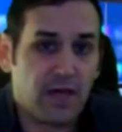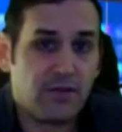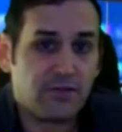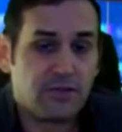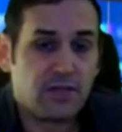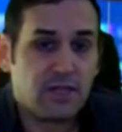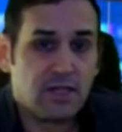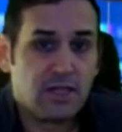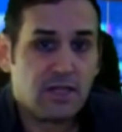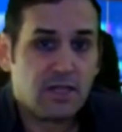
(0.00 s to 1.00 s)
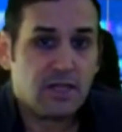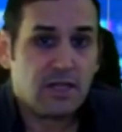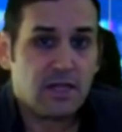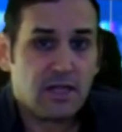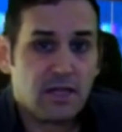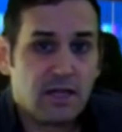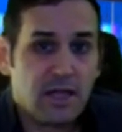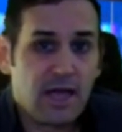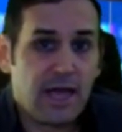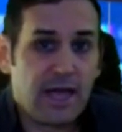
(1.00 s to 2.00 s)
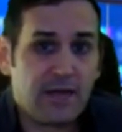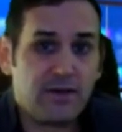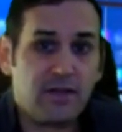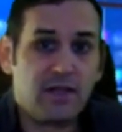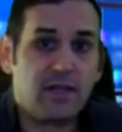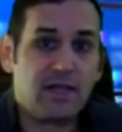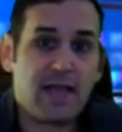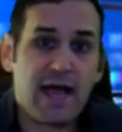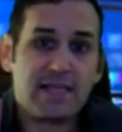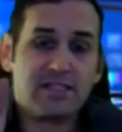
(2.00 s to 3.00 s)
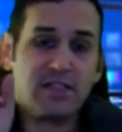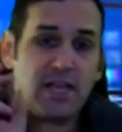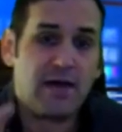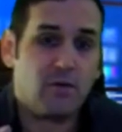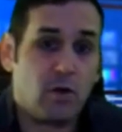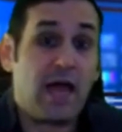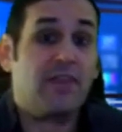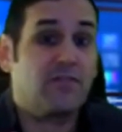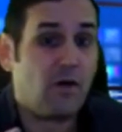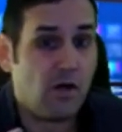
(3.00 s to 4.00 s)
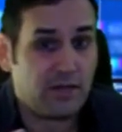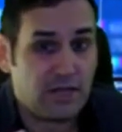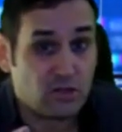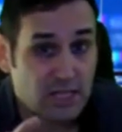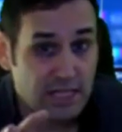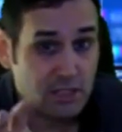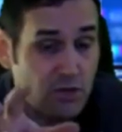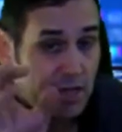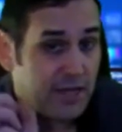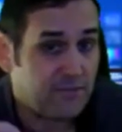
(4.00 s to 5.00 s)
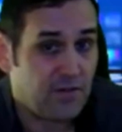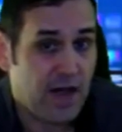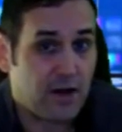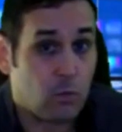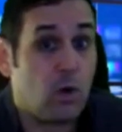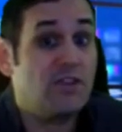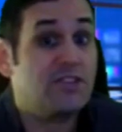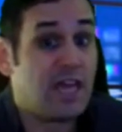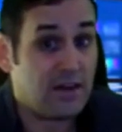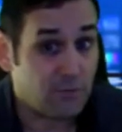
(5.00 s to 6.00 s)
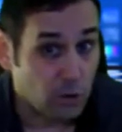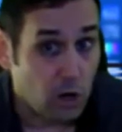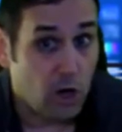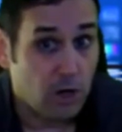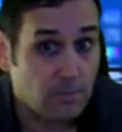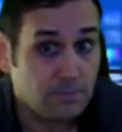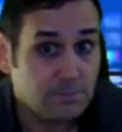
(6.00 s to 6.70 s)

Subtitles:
us, and cast the devil and the fallen angels into the lake of fire once and for all.